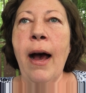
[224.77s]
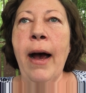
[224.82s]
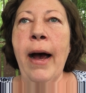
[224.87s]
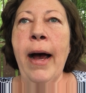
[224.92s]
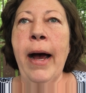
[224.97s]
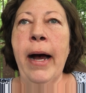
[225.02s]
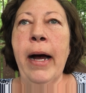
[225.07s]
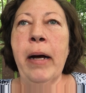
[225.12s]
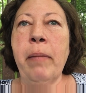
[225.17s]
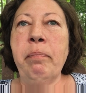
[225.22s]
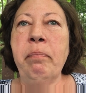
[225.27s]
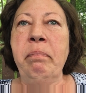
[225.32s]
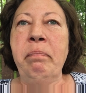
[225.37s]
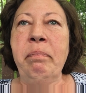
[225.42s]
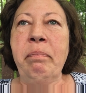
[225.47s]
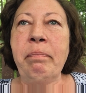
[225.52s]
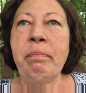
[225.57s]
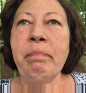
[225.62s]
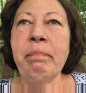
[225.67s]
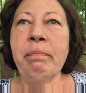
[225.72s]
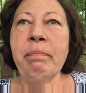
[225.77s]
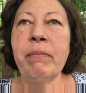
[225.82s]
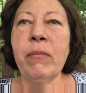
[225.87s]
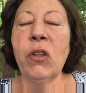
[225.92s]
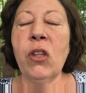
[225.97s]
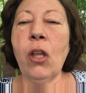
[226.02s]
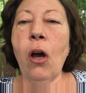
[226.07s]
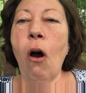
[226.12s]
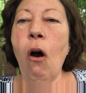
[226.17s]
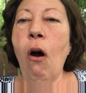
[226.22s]

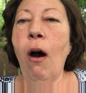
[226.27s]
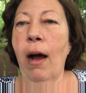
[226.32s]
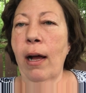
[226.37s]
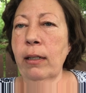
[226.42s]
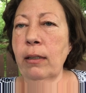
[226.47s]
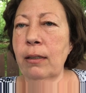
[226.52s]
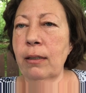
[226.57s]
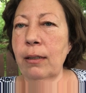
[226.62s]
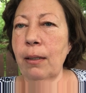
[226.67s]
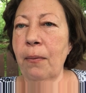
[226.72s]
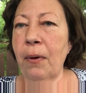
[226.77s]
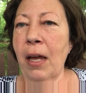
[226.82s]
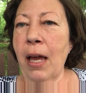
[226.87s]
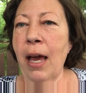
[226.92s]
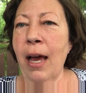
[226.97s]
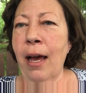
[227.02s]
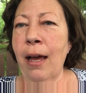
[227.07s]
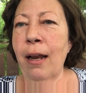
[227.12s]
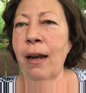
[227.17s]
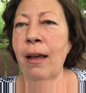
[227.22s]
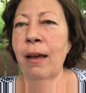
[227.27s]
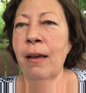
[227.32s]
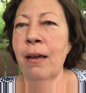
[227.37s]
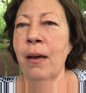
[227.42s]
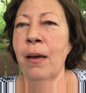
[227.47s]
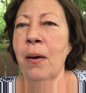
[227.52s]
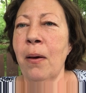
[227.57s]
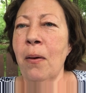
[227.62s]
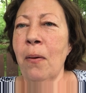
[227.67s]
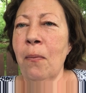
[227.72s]
the odds that we had.
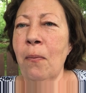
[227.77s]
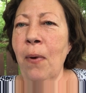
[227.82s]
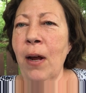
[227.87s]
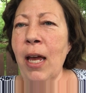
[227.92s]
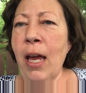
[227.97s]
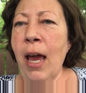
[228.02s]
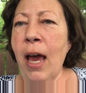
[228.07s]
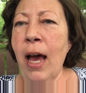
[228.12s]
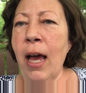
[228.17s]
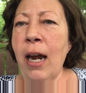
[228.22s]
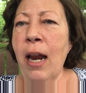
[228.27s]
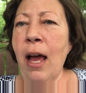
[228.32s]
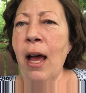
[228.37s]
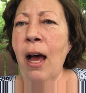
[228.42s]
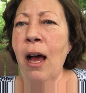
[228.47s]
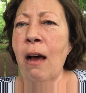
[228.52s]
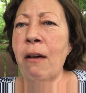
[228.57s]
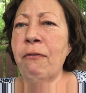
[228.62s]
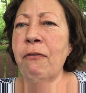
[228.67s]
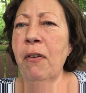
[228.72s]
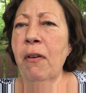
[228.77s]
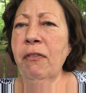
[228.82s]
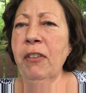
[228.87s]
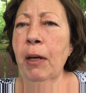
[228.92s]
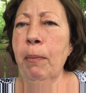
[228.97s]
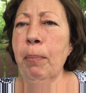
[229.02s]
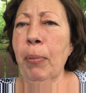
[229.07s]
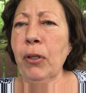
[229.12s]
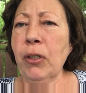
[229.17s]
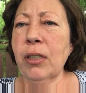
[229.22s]
We had a
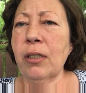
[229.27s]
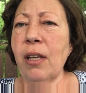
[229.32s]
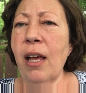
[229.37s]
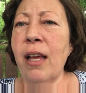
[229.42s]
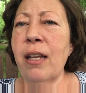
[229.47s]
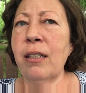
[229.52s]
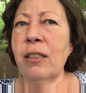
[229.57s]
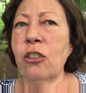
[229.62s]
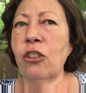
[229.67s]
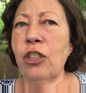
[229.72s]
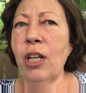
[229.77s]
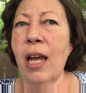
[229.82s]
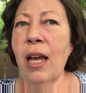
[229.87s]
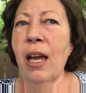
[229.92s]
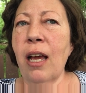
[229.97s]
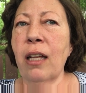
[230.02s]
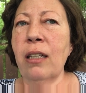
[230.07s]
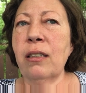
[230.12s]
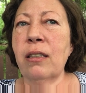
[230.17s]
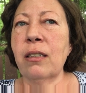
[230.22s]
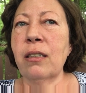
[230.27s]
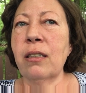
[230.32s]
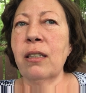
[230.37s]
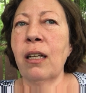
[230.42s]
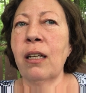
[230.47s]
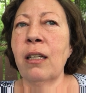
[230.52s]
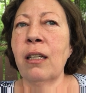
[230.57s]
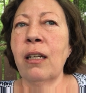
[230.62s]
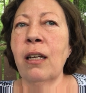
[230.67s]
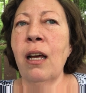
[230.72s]
50% chance
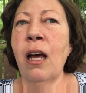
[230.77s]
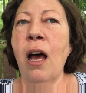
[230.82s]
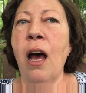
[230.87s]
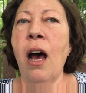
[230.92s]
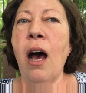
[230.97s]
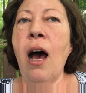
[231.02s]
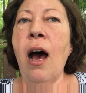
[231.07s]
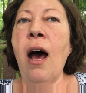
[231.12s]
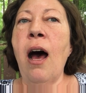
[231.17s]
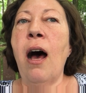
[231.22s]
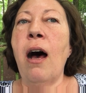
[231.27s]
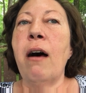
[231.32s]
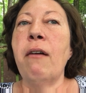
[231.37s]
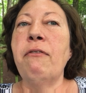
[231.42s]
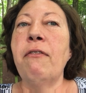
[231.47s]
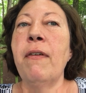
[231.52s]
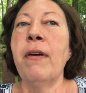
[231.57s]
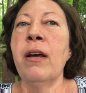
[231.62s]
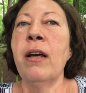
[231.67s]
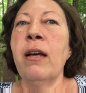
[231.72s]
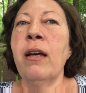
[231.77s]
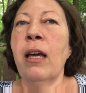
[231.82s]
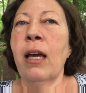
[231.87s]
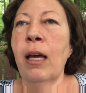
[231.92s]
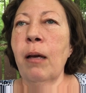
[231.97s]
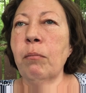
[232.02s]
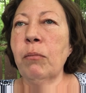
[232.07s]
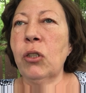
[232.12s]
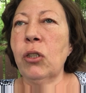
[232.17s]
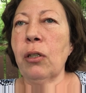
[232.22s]
of
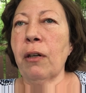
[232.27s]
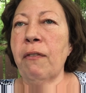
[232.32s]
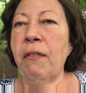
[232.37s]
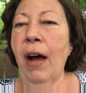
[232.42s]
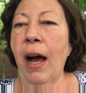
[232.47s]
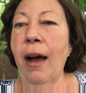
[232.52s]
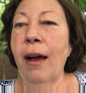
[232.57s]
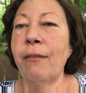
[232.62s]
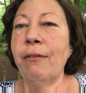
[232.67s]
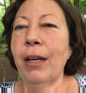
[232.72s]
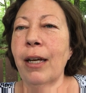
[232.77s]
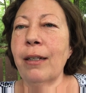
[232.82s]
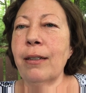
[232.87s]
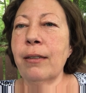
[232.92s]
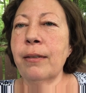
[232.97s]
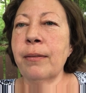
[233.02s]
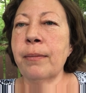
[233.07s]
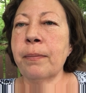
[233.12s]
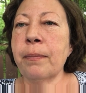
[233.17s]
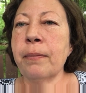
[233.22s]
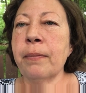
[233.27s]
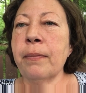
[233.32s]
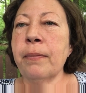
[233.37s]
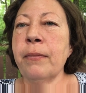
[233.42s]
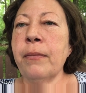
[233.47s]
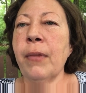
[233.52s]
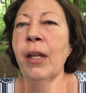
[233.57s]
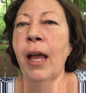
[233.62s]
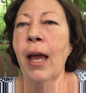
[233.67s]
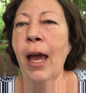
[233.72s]
him surviving.
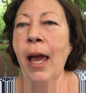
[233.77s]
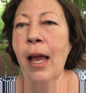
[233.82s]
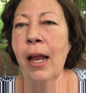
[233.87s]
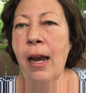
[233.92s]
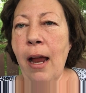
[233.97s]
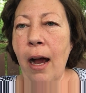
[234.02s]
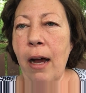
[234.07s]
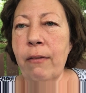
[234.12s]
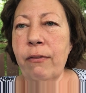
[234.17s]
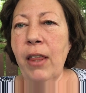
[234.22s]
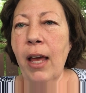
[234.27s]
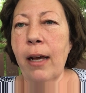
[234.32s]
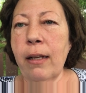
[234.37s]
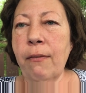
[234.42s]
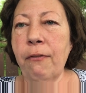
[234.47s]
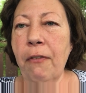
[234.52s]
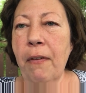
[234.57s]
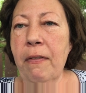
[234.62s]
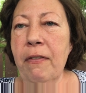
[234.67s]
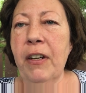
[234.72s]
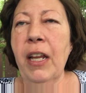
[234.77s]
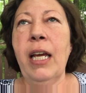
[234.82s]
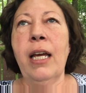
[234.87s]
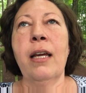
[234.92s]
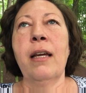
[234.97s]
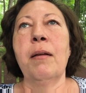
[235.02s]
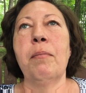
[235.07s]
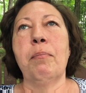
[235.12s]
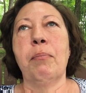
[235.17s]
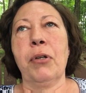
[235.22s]
And of that
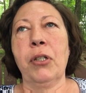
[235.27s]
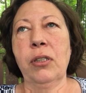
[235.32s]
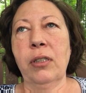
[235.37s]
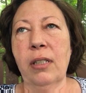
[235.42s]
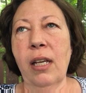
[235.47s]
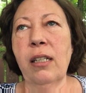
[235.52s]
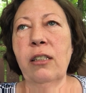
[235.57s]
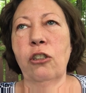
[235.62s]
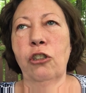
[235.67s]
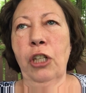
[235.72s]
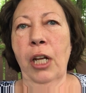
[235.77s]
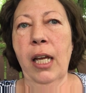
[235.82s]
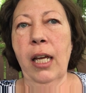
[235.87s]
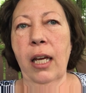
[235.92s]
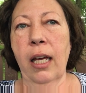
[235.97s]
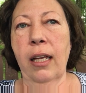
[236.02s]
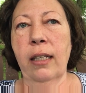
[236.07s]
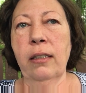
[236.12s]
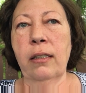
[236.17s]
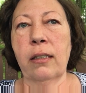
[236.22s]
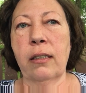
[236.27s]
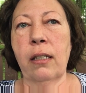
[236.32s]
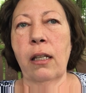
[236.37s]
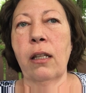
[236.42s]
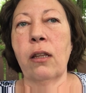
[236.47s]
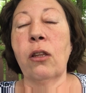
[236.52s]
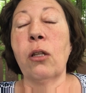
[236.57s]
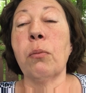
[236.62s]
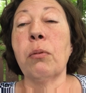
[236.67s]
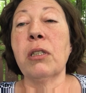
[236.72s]
50% chance,
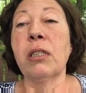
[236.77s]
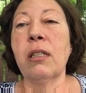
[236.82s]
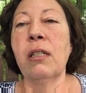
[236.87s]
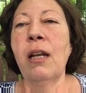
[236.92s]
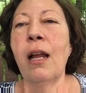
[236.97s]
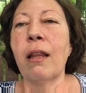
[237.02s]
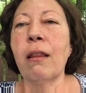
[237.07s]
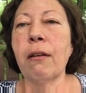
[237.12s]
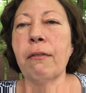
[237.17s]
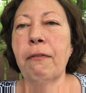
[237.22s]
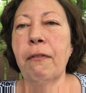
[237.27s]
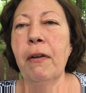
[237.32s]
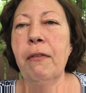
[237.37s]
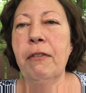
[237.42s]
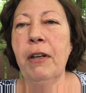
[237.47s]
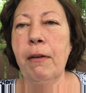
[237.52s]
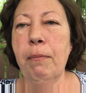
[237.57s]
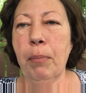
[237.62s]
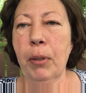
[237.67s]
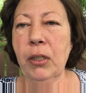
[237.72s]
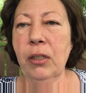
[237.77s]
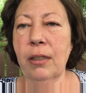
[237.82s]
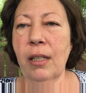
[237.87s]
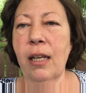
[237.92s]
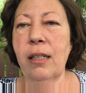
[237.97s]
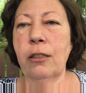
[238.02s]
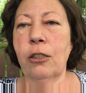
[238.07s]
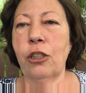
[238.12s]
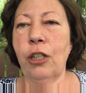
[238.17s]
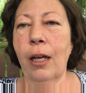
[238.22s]
there was another
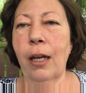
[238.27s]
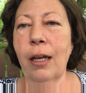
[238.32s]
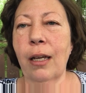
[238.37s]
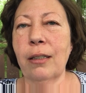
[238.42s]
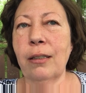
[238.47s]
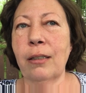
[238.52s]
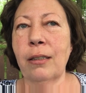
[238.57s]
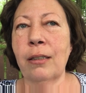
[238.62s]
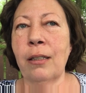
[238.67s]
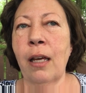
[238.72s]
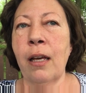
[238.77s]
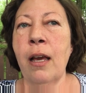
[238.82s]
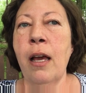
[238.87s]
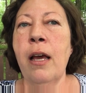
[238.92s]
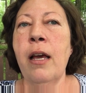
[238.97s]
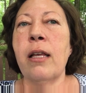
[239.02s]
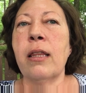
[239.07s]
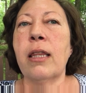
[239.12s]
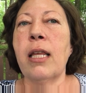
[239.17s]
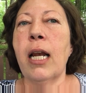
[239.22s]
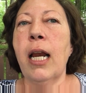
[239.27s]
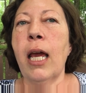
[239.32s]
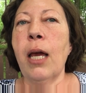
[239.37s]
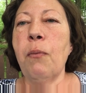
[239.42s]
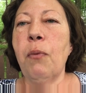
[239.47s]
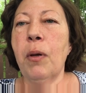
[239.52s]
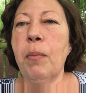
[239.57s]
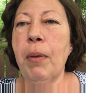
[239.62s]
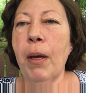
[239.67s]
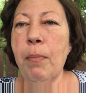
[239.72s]
50% chance that he
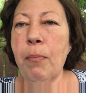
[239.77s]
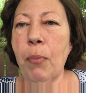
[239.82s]
would be